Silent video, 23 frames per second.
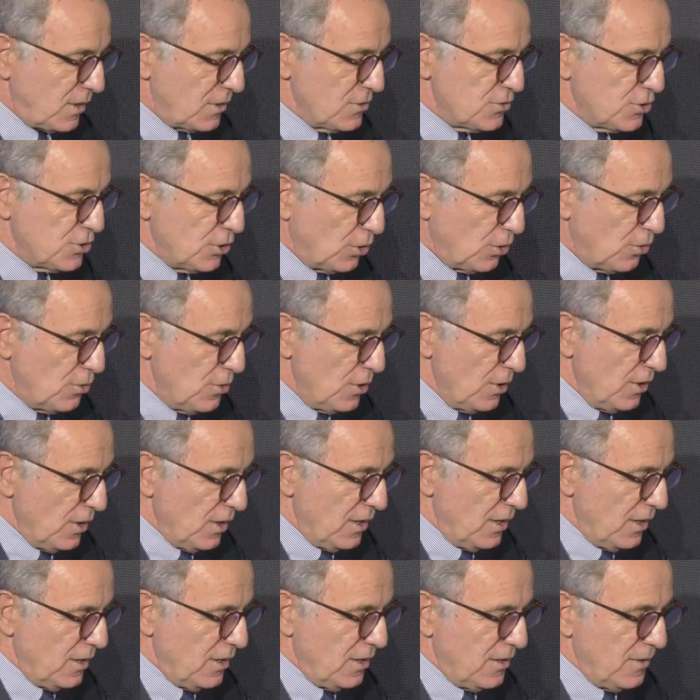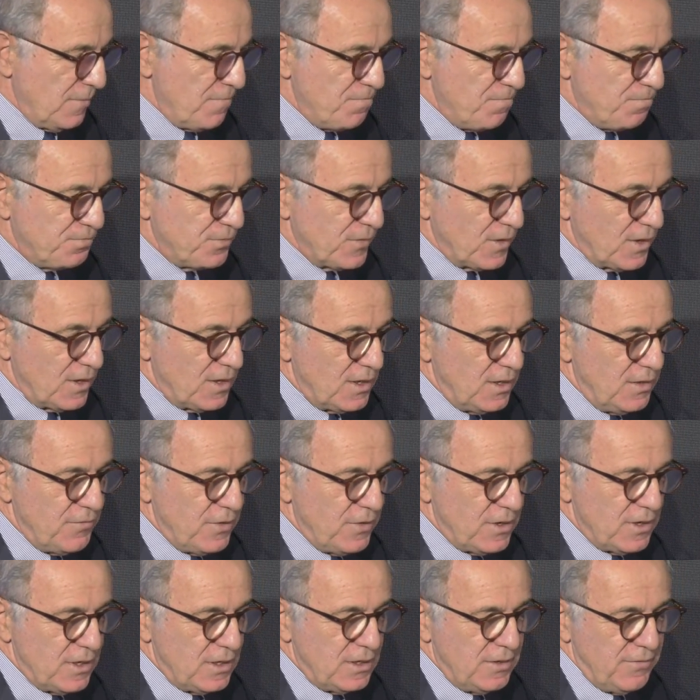so
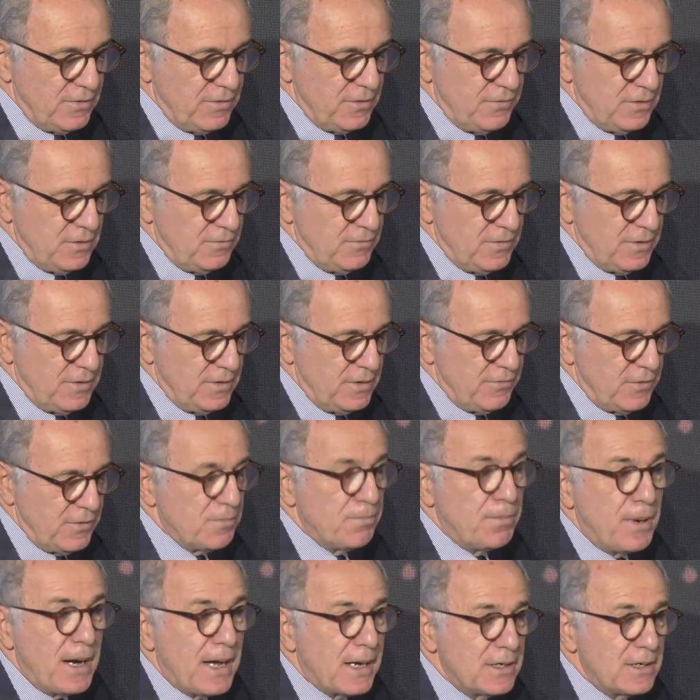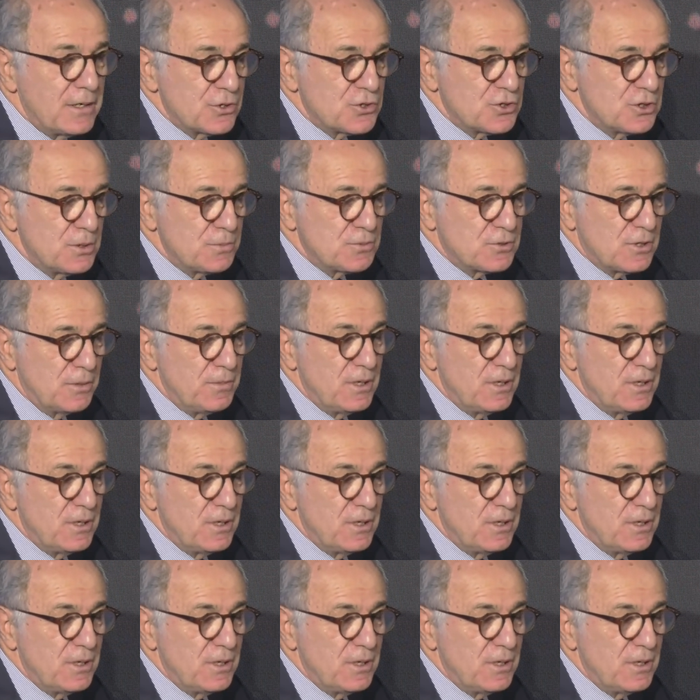even partnerships,